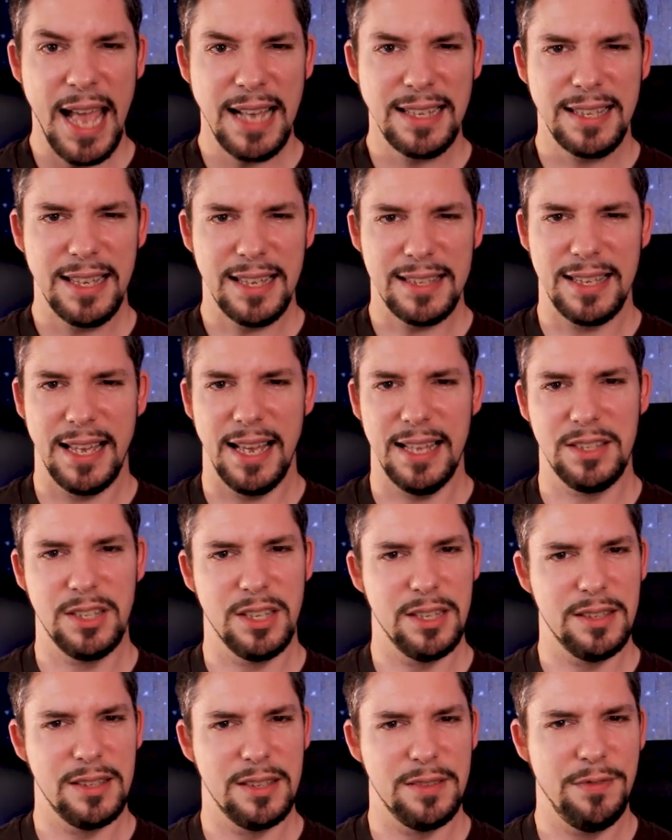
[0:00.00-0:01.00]
Access
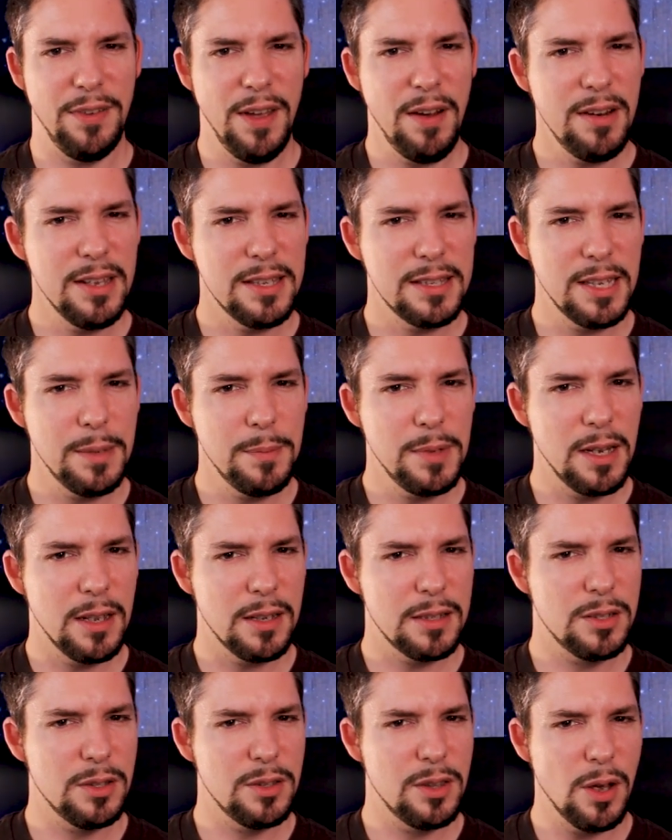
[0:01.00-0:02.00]
hatches, very
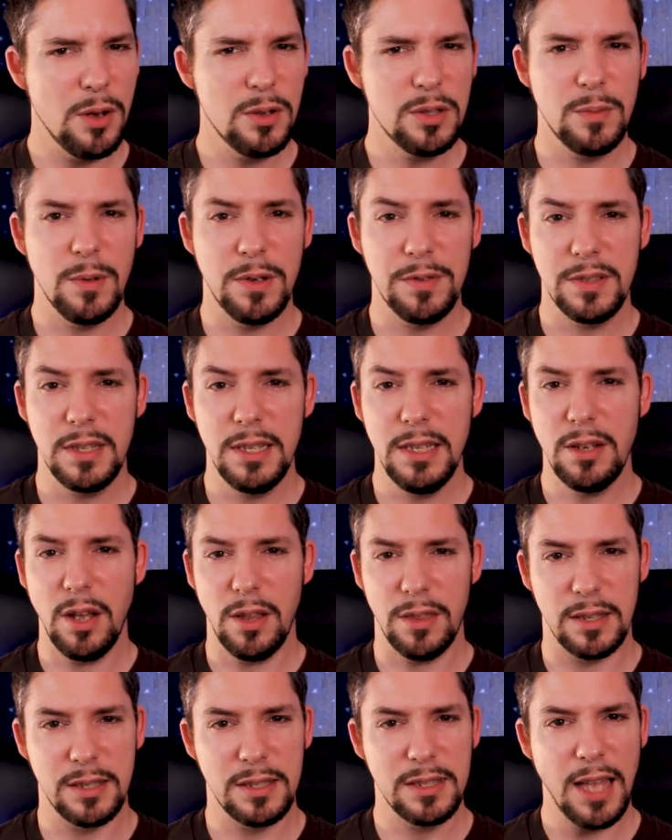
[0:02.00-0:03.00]
similar to those we've seen
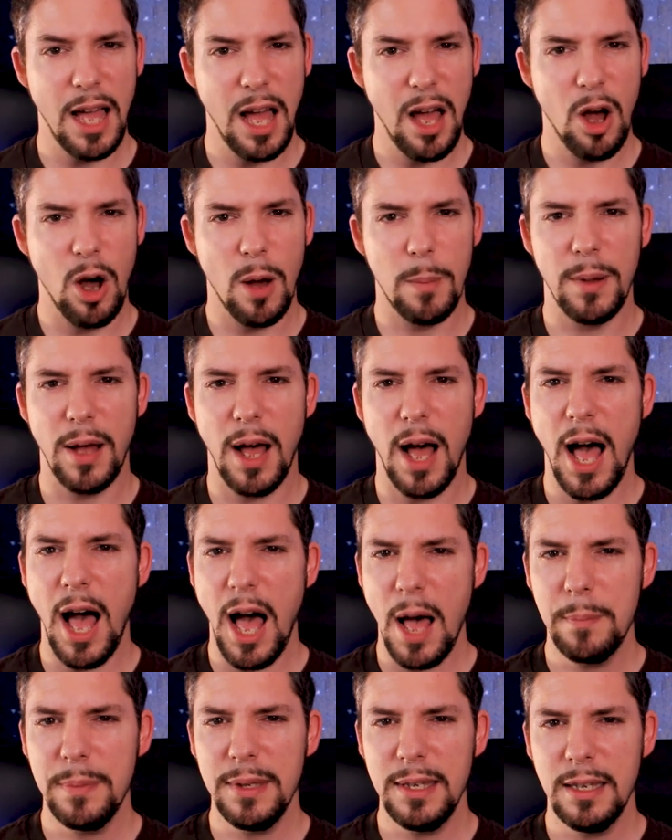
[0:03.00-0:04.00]
on the Starhopper,
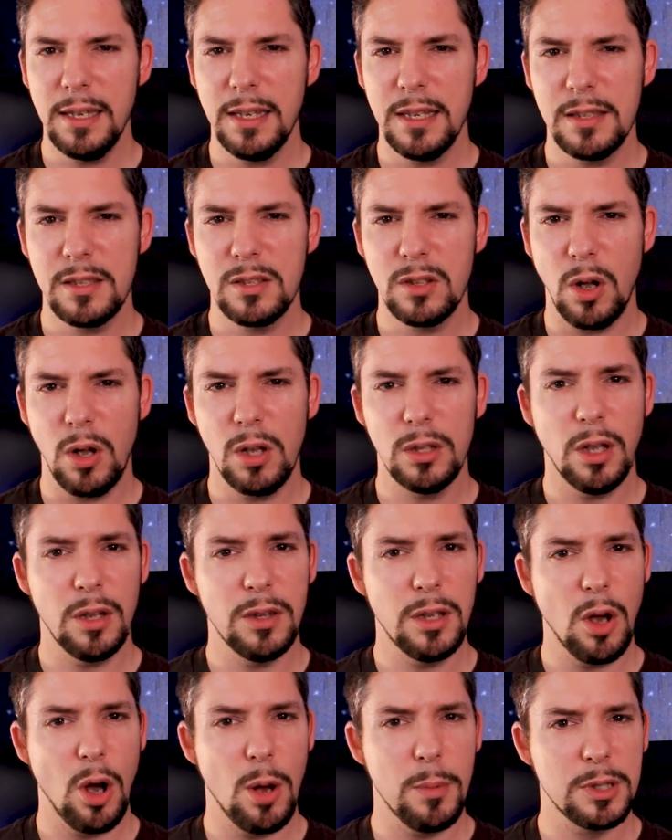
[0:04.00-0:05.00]
are being installed
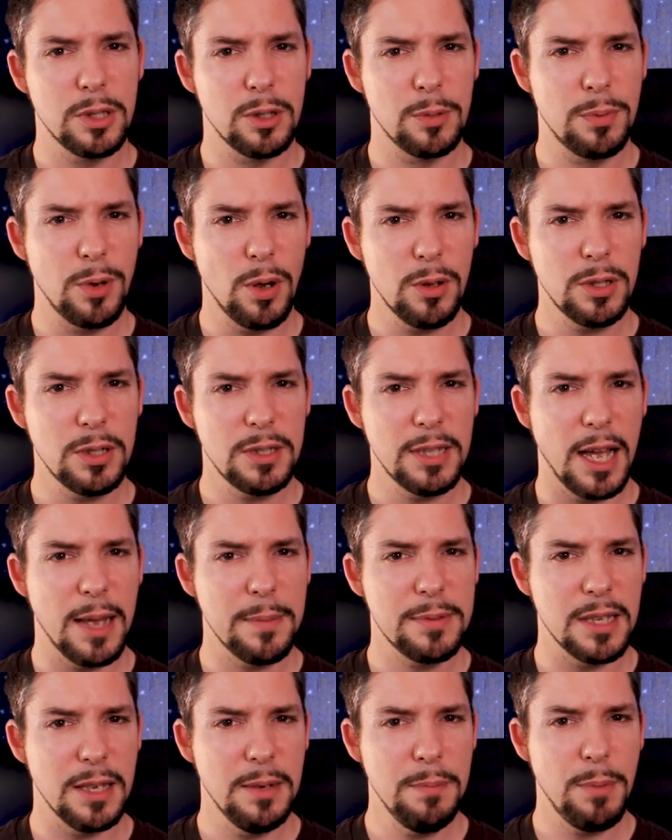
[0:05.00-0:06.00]
on the orbital
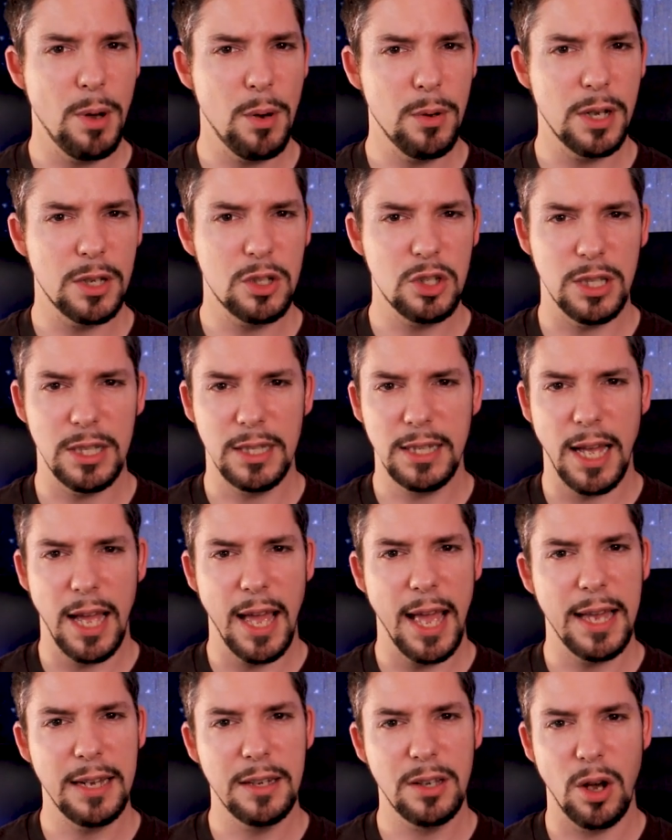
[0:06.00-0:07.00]
prototypes in Boca
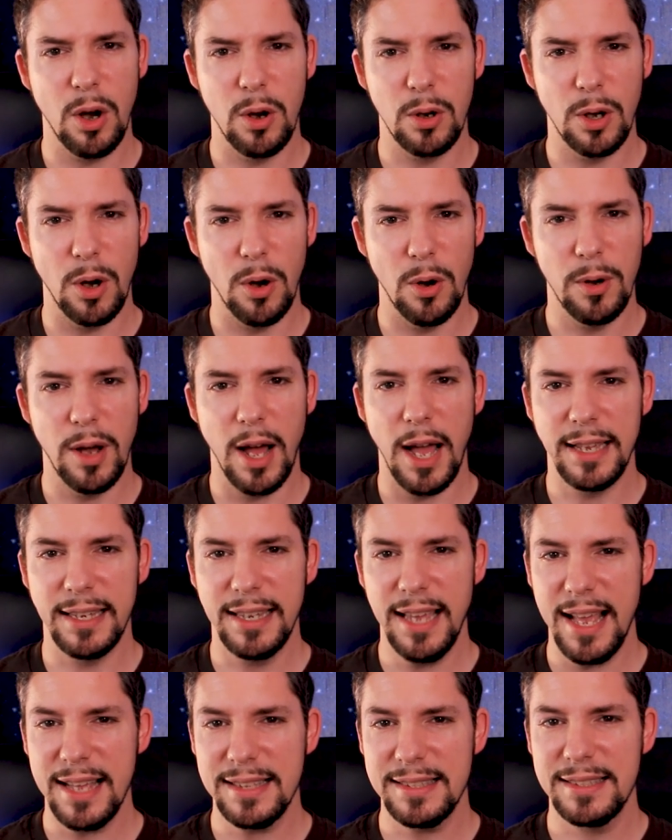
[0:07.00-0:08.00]
Chica and Cocoa. I
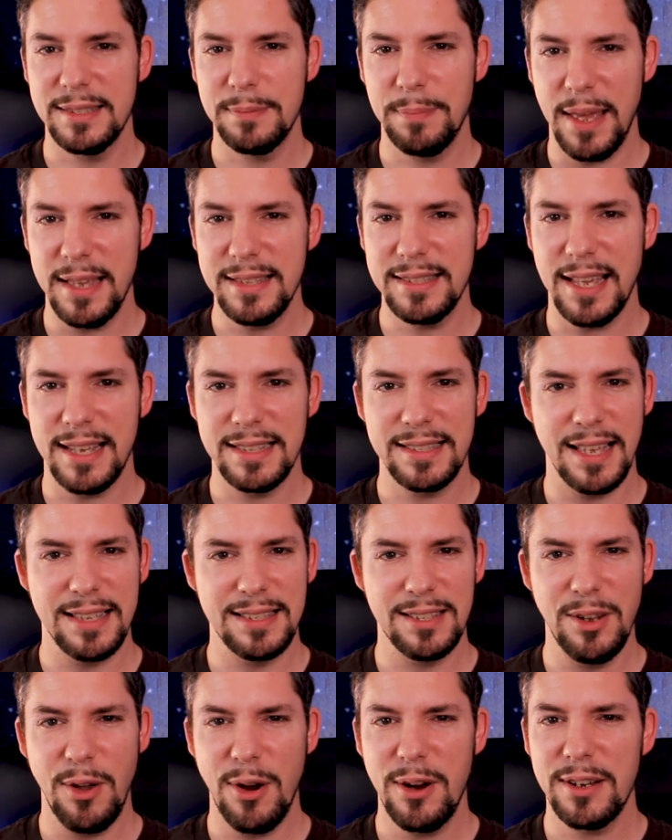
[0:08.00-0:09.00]
guess SpaceX
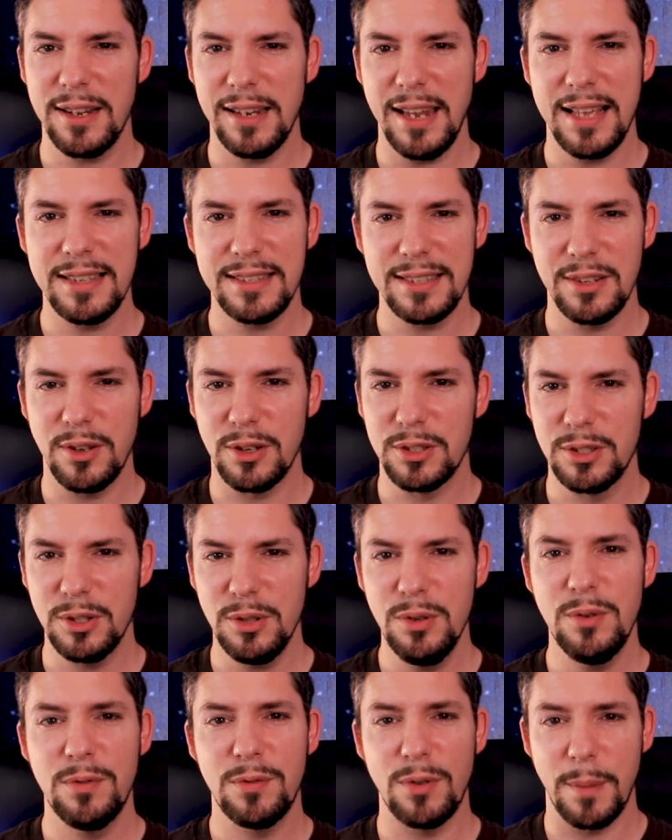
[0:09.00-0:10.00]
has learned a lesson or
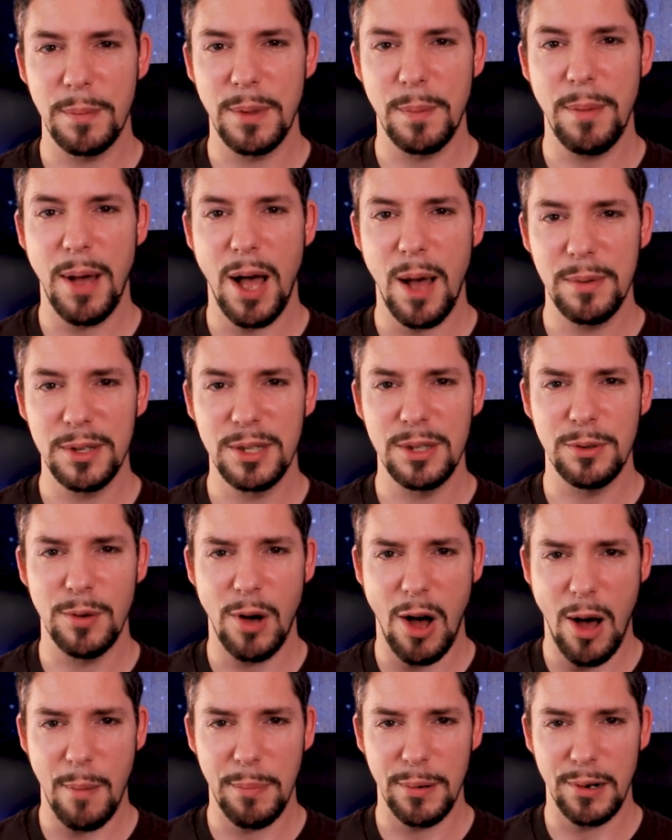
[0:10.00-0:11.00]
two from the barbecue
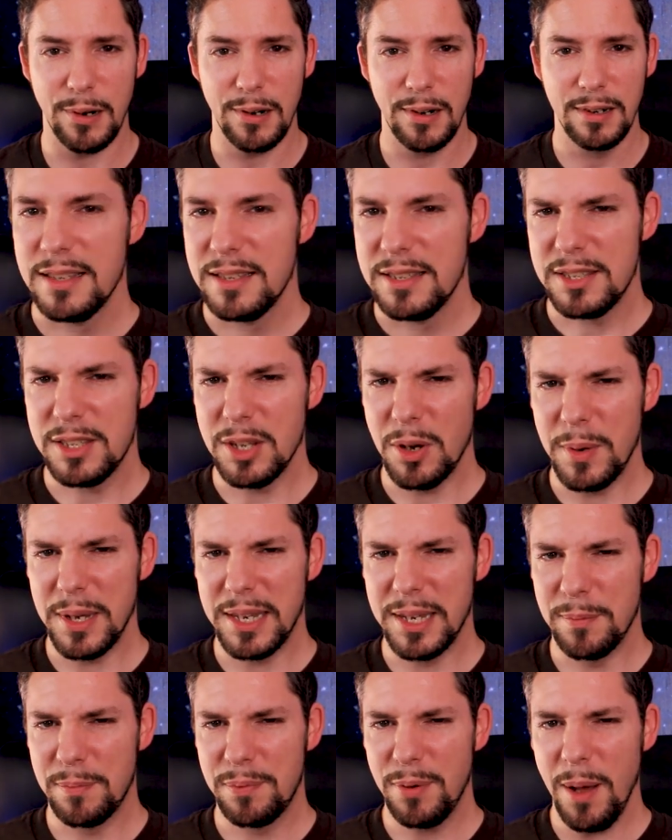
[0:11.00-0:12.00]
hopper. So
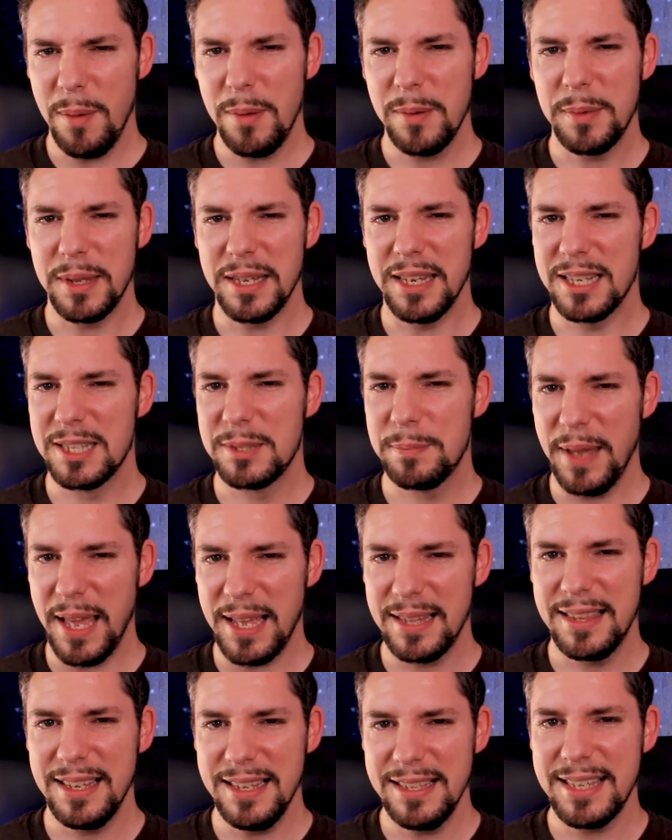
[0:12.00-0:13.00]
we can probably
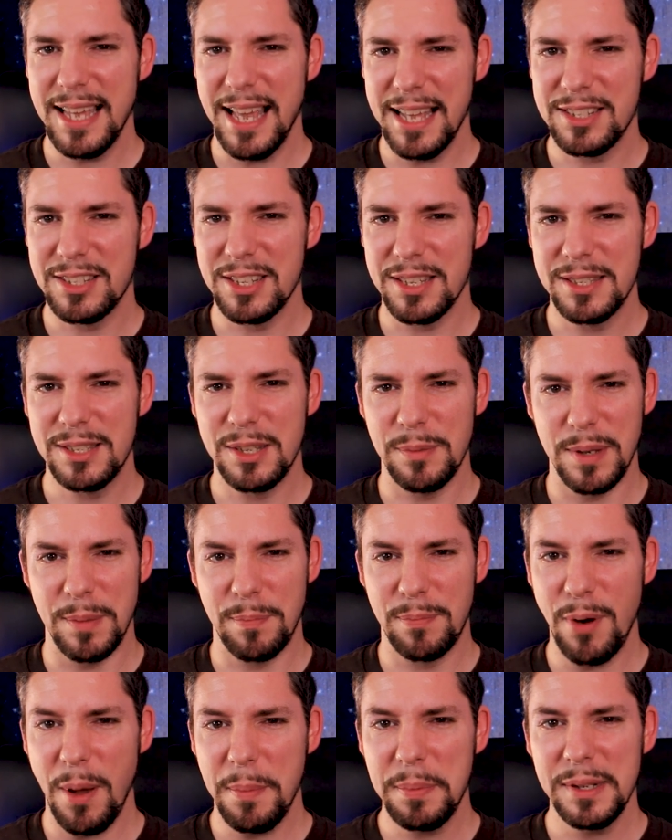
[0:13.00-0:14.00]
expect these hatches to
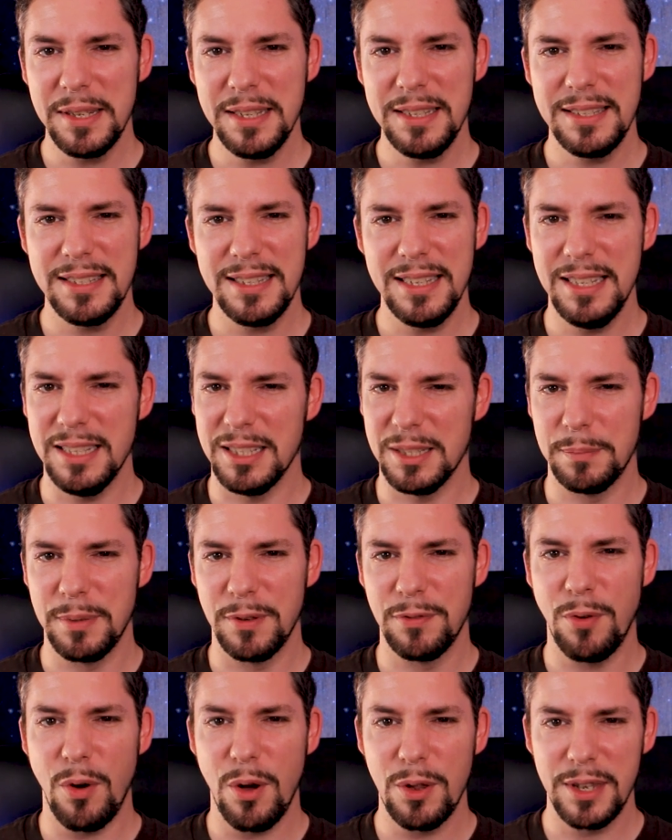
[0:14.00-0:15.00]
be properly sealed
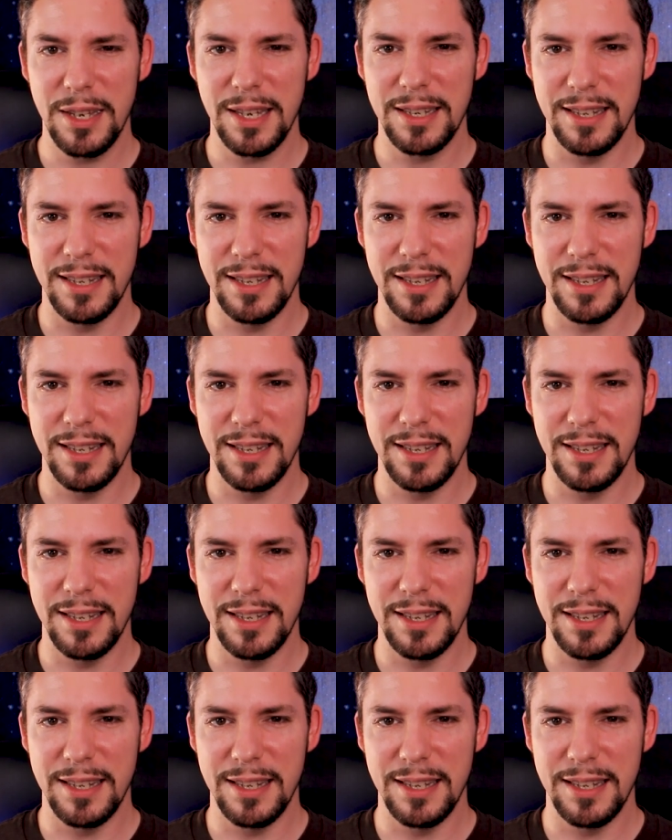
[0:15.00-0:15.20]
before the